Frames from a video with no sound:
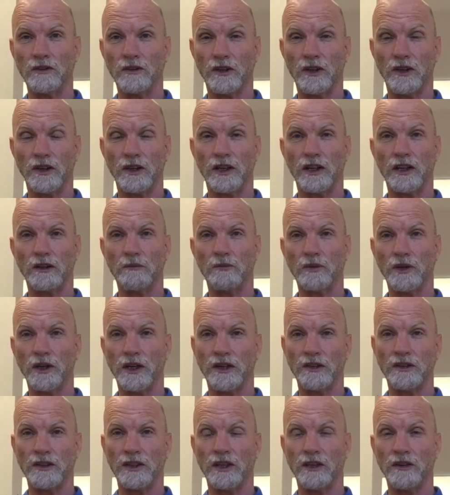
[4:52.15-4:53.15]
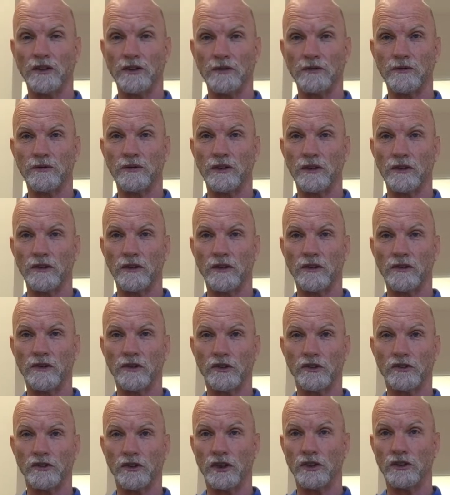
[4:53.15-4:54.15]
you're going to get a breakdown of the
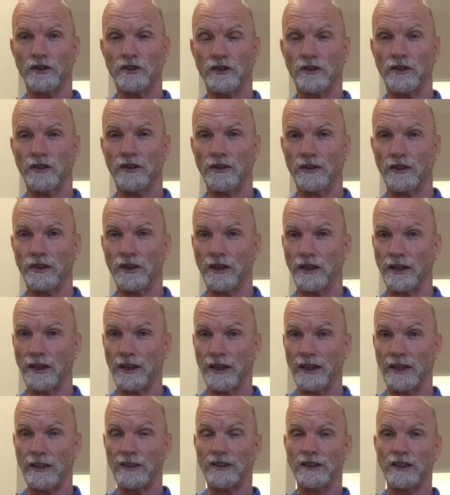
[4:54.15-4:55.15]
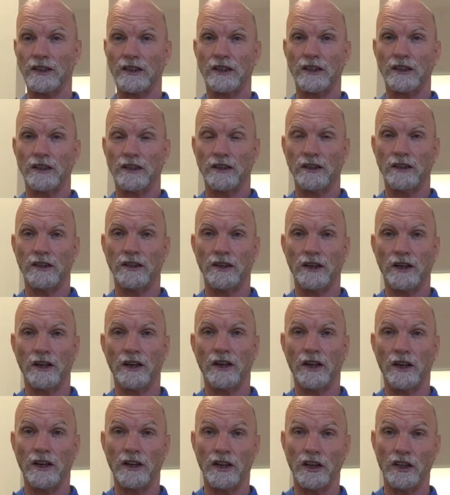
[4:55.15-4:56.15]
structure, and you're going to get
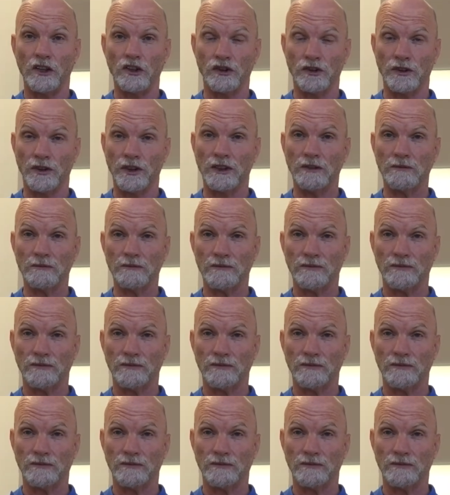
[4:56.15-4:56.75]
an injury.